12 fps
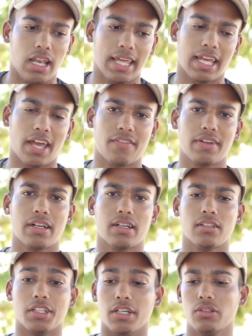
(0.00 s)

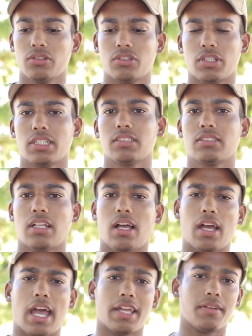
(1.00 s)
having no stress.
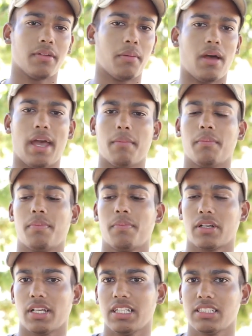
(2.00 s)
I had
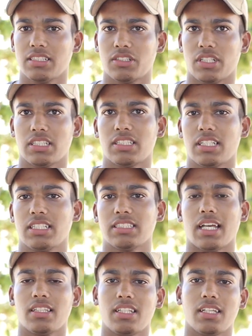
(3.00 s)
crazy stress and
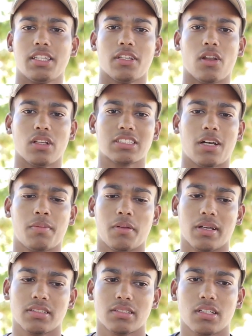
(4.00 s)
anxiety in the last couple
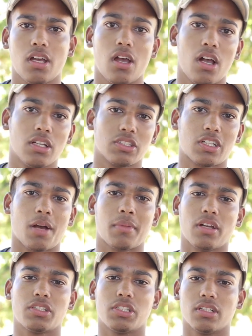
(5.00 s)
of months. So
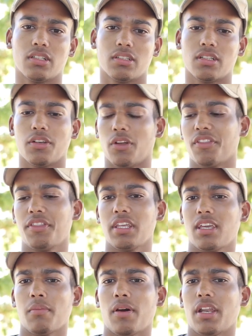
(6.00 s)
coming out here, not
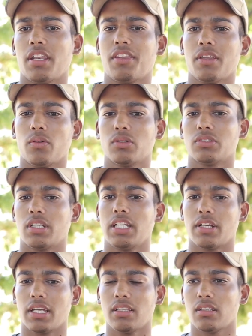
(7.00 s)
thinking about anything was
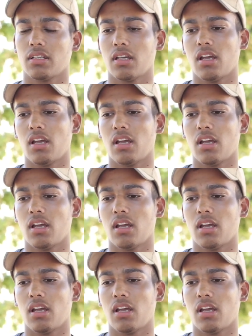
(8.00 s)
really great.